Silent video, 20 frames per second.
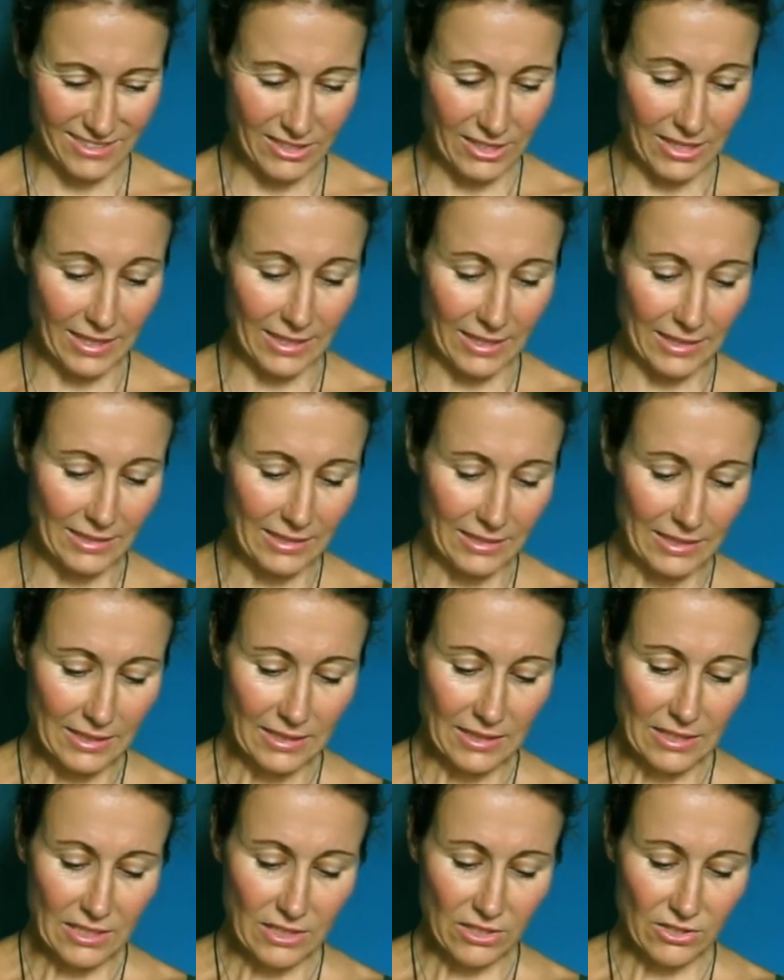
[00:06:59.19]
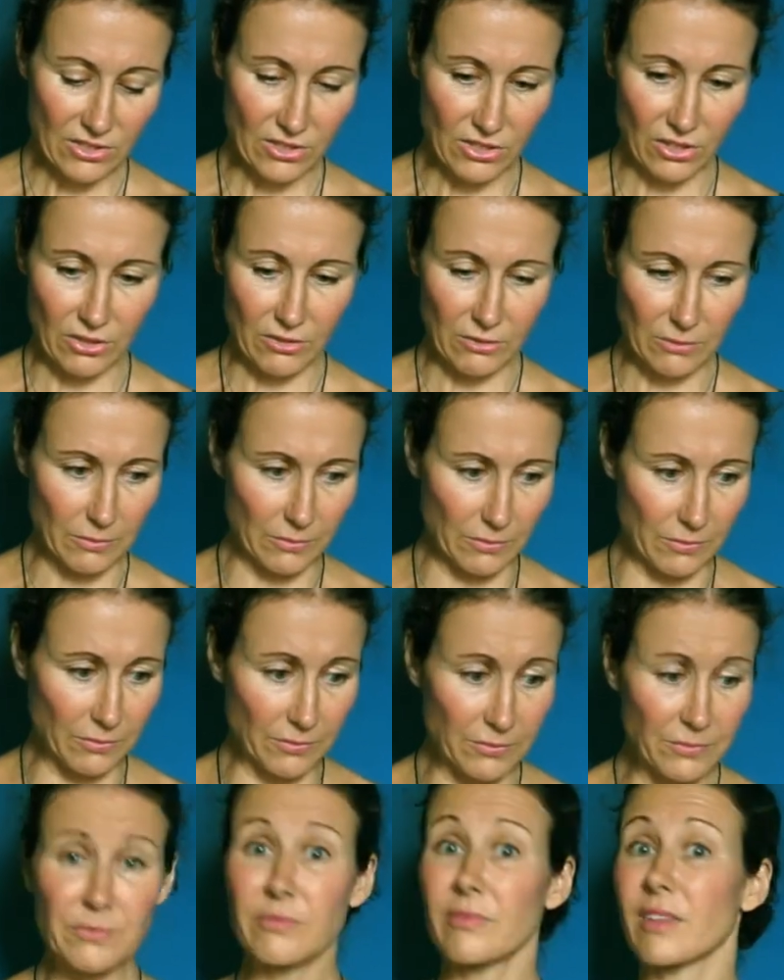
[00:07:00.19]
Okay, so
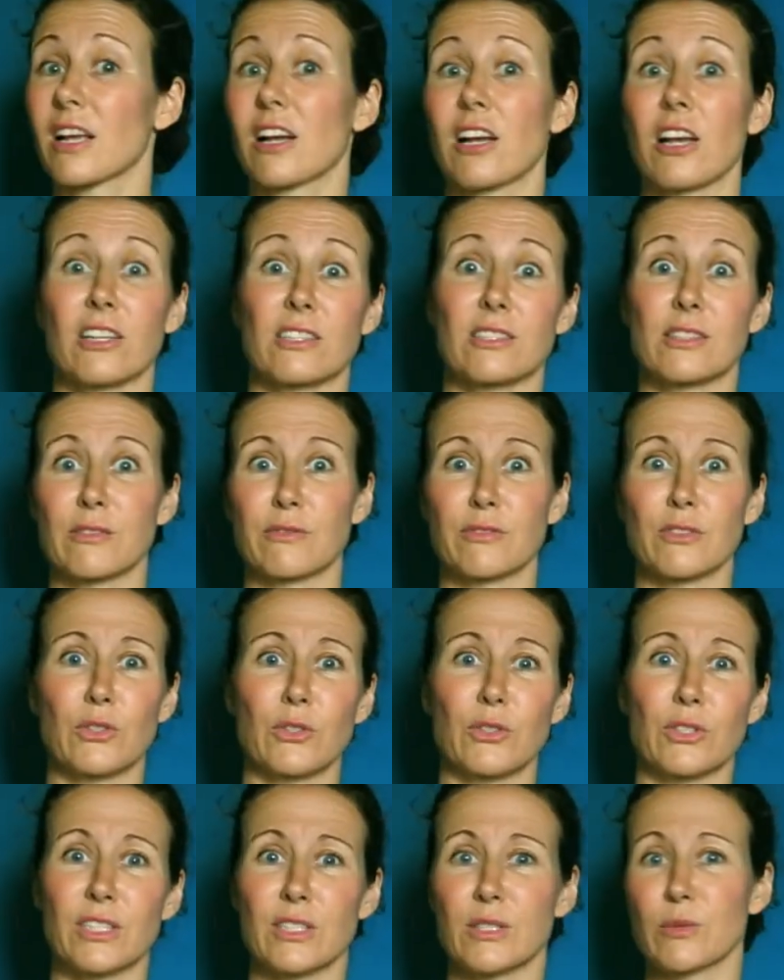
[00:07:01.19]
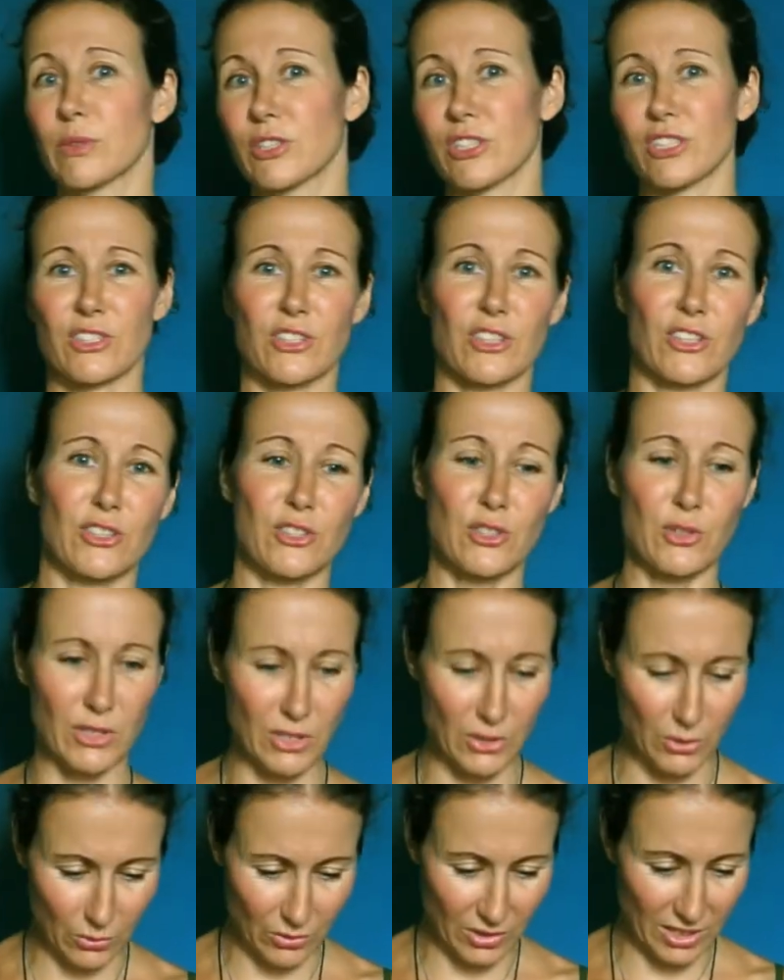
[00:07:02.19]
lots of noise, we're just going to
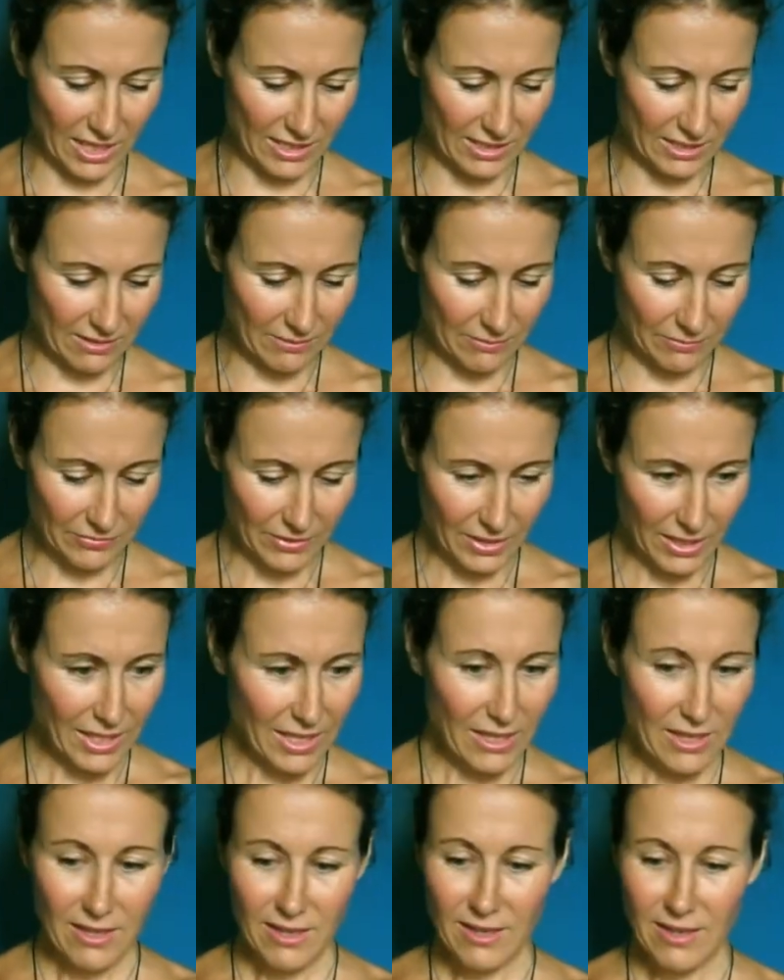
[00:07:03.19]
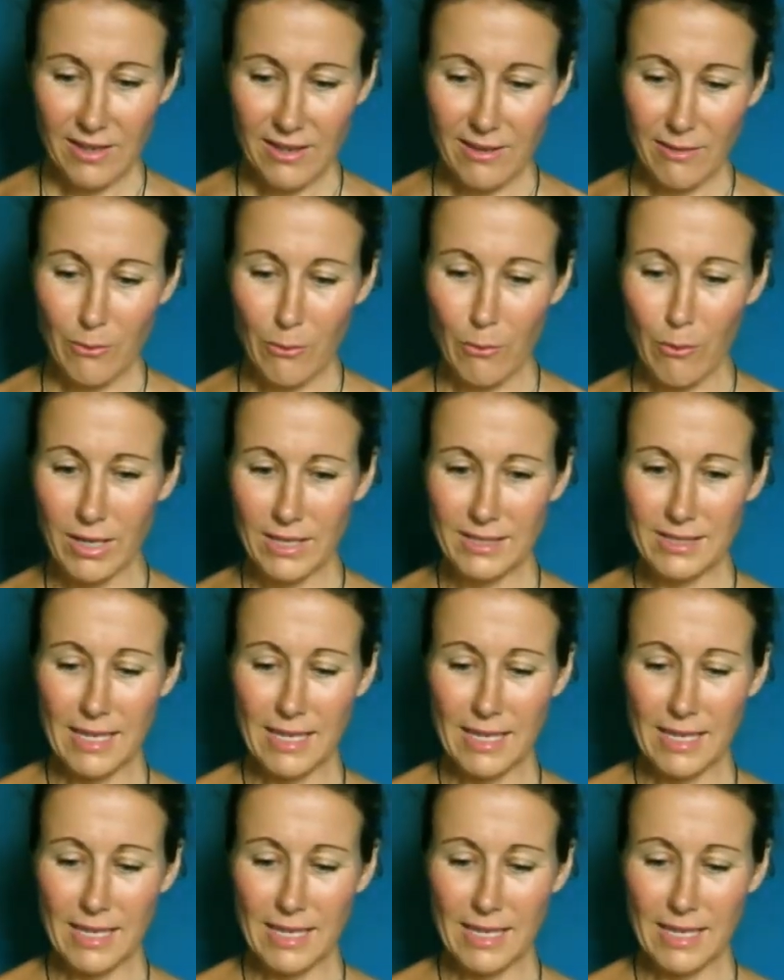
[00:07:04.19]
ignore that. What's